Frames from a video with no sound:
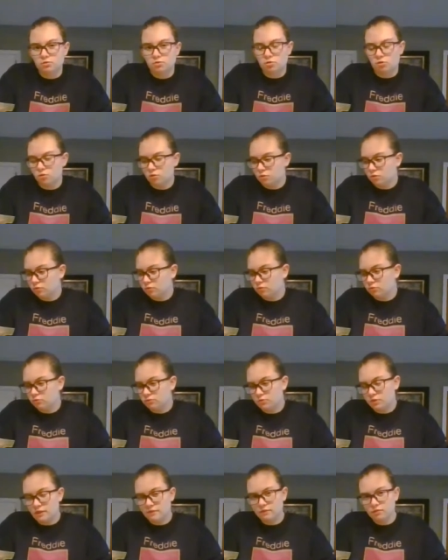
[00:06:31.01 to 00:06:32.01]
so you'll
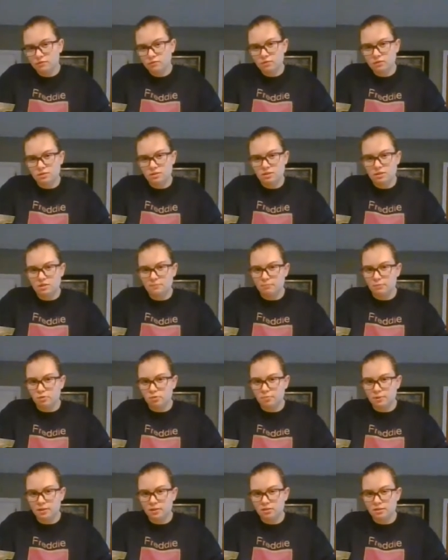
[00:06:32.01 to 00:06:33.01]
never really see
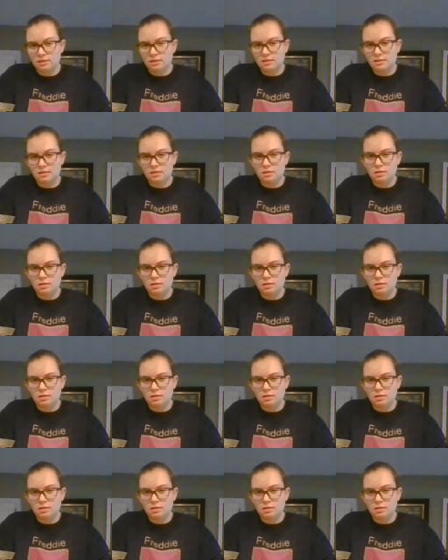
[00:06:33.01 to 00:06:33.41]
blueberries